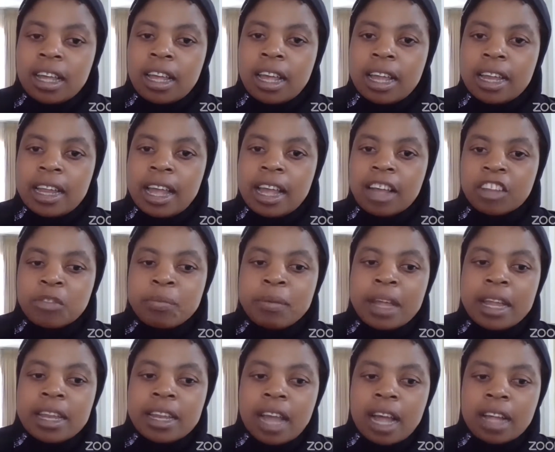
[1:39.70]
and
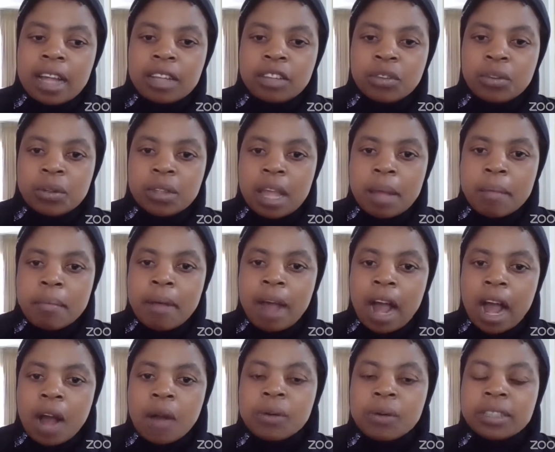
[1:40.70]
explain to them
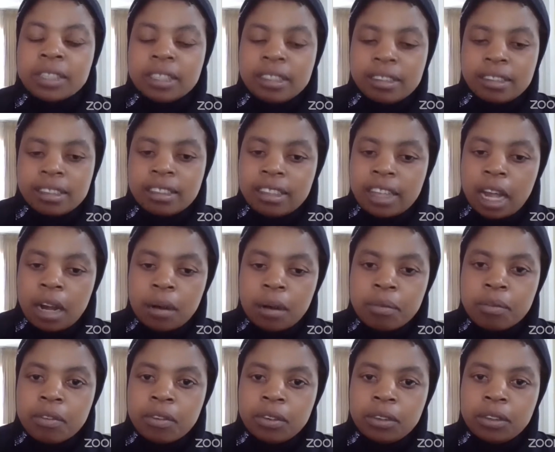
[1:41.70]
how is it
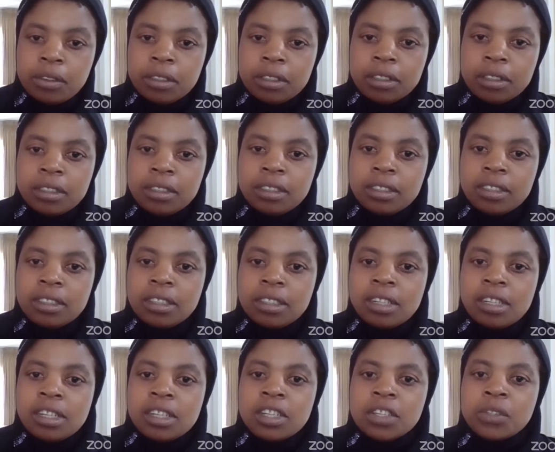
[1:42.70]
helpful
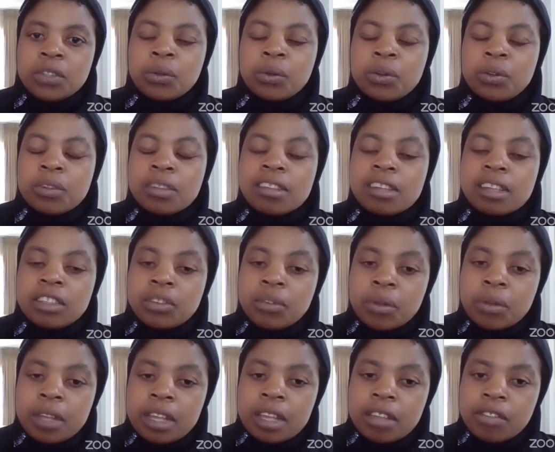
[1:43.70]
to listen
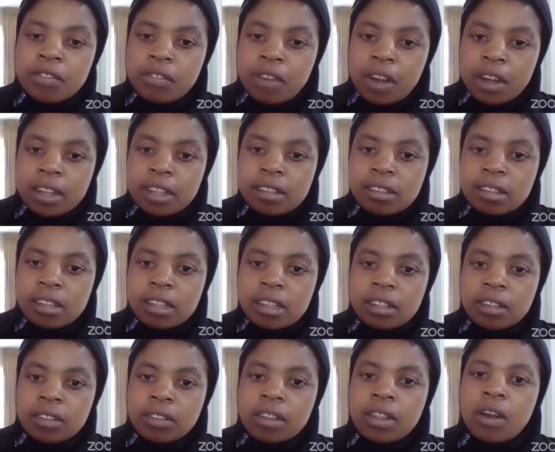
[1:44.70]
to His voice
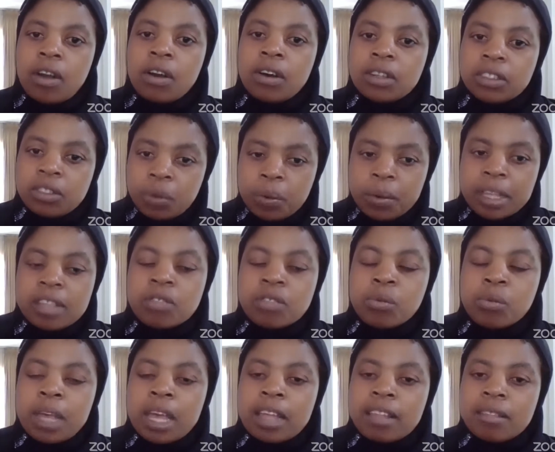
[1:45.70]
or to
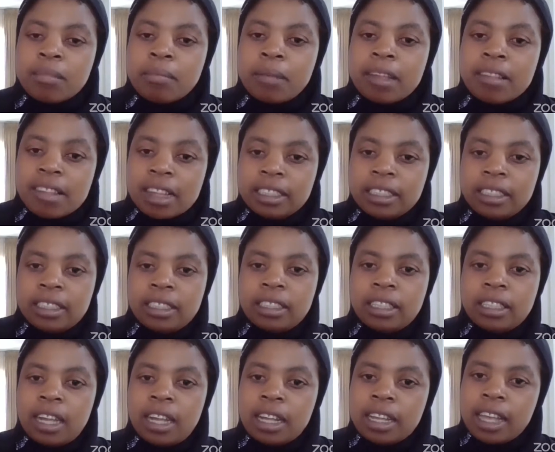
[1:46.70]
His words,
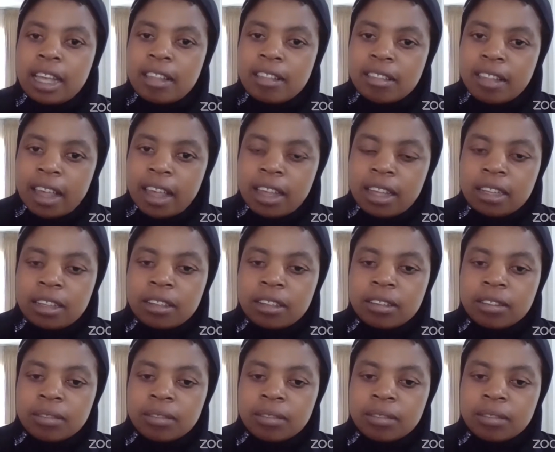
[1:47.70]
message, I can say.